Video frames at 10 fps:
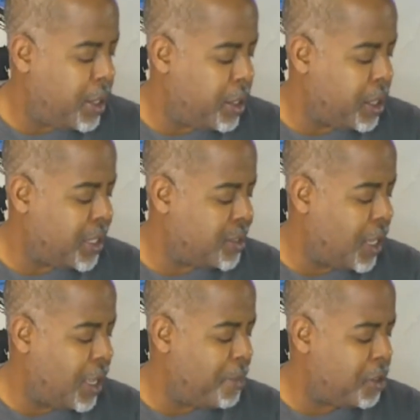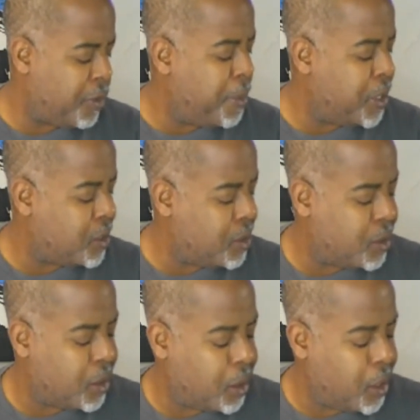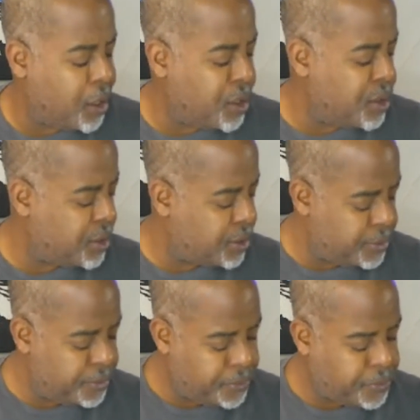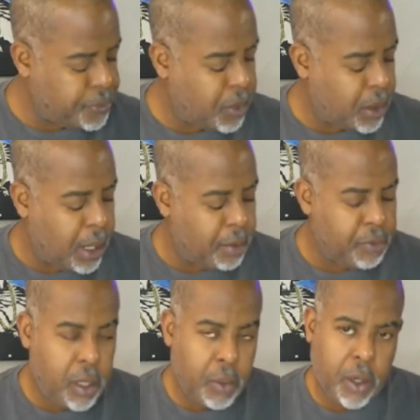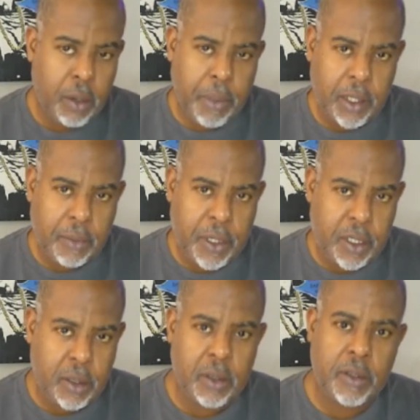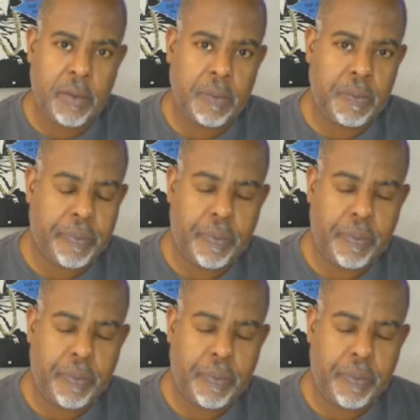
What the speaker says: And last game is the Pistons and the Lakers. I really want to bet the Pistons.